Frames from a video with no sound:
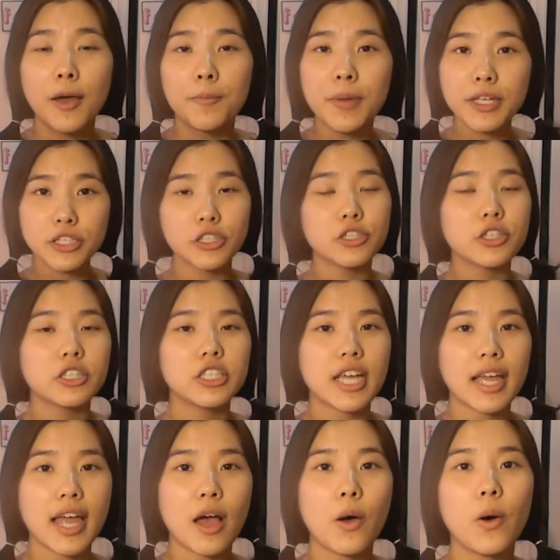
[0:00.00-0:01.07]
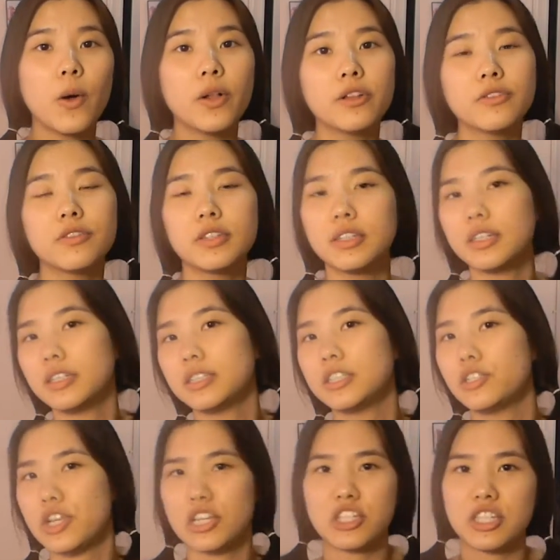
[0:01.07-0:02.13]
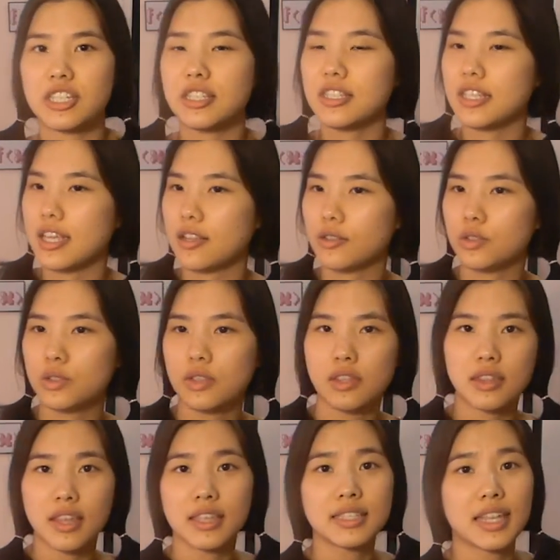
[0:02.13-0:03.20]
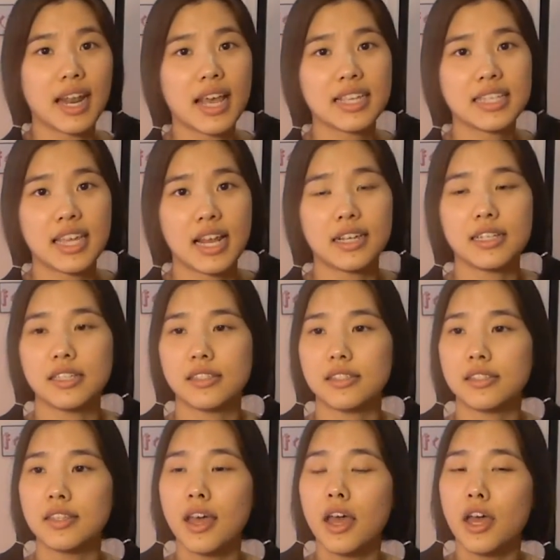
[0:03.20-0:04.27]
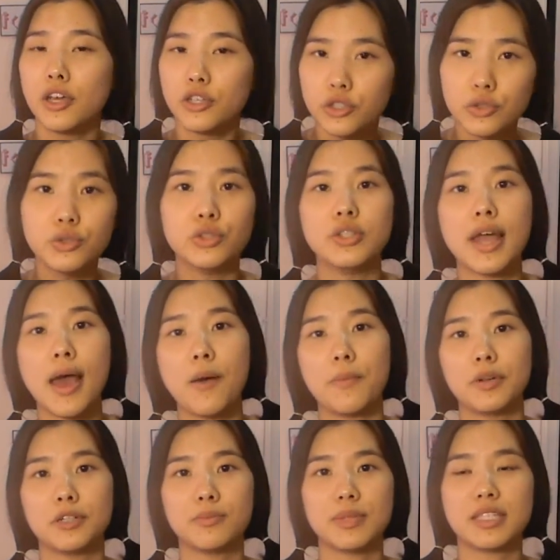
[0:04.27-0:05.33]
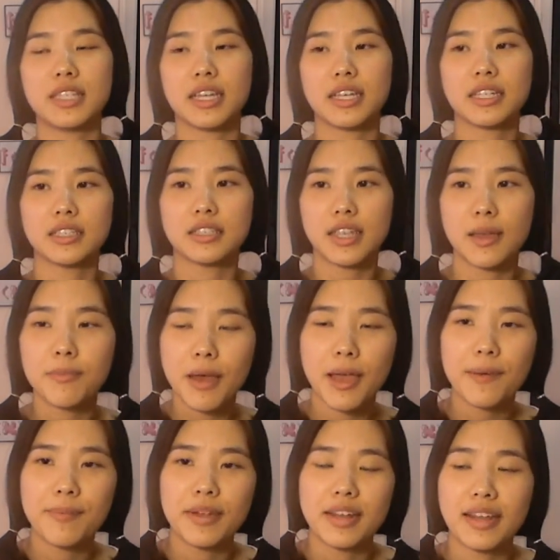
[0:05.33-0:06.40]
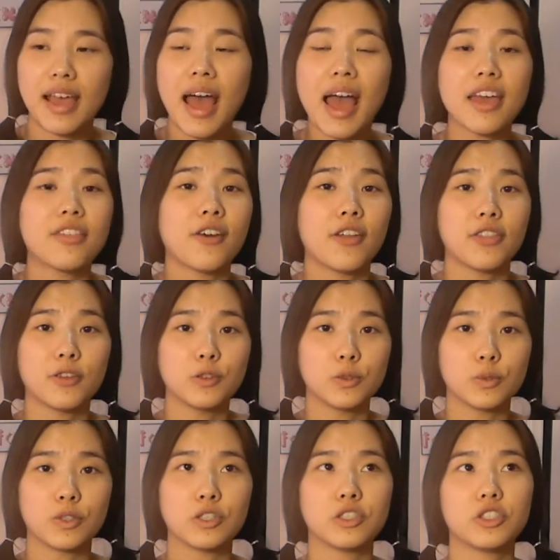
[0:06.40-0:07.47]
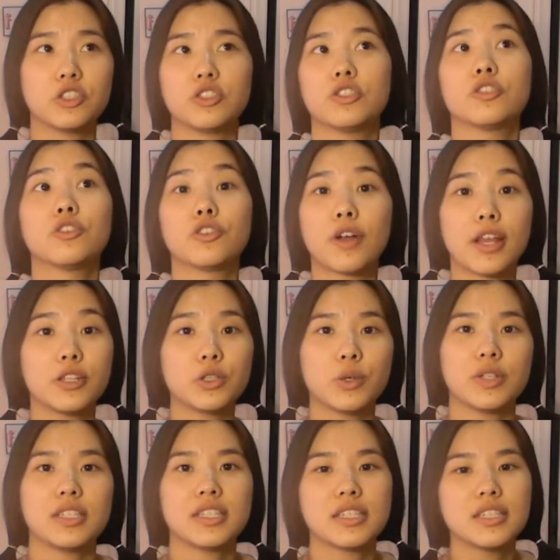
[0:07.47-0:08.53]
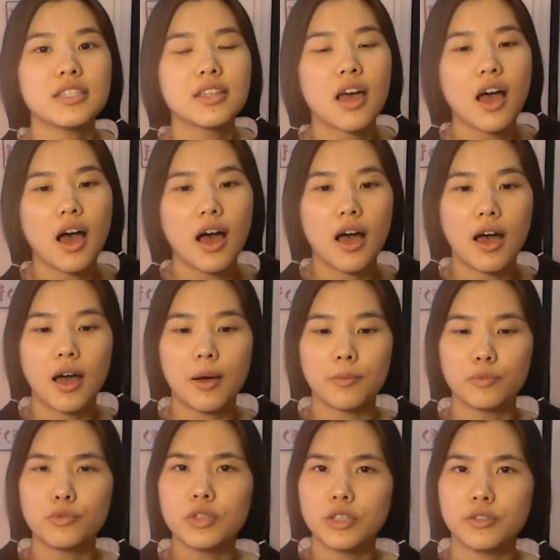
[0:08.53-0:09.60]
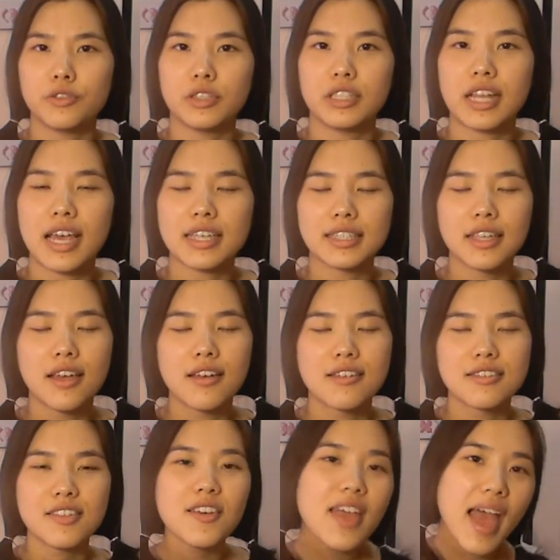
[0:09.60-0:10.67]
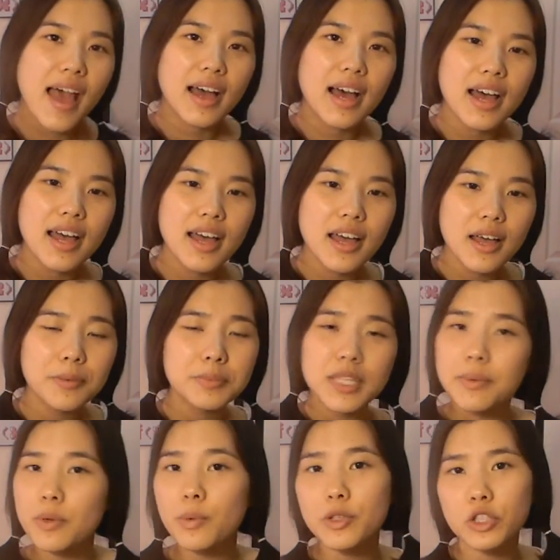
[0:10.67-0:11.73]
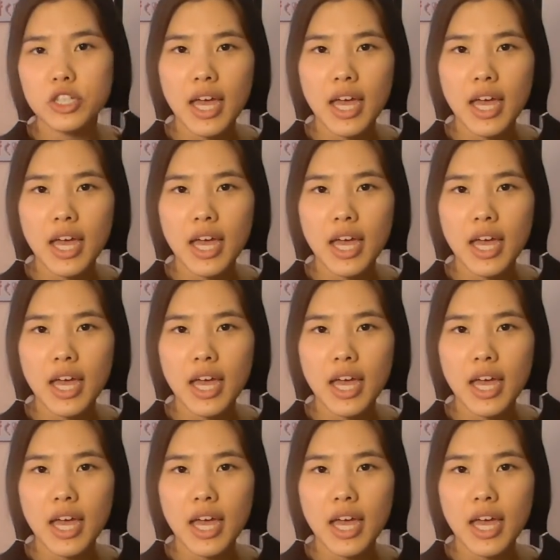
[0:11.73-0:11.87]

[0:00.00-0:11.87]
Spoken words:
make sure to check out all of the suggestions and the things that I said, because you do not want to miss it. Because in my opinion, I thought those were great choices. Really, really nice. So yeah, tell me what you